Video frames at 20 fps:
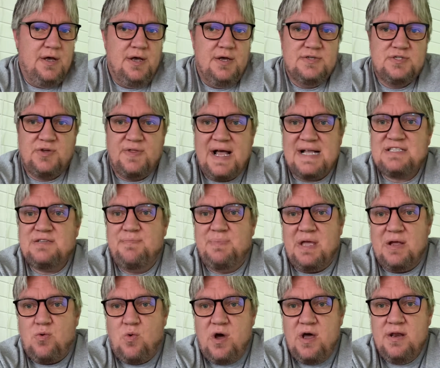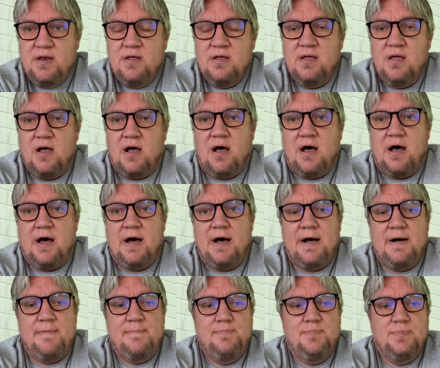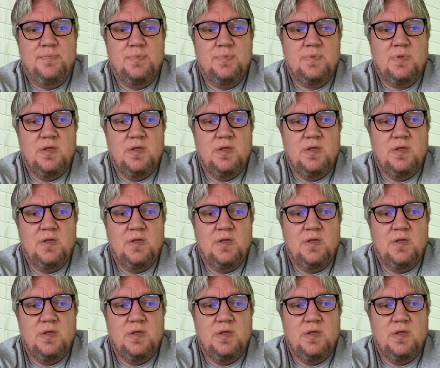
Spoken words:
So that's a big one.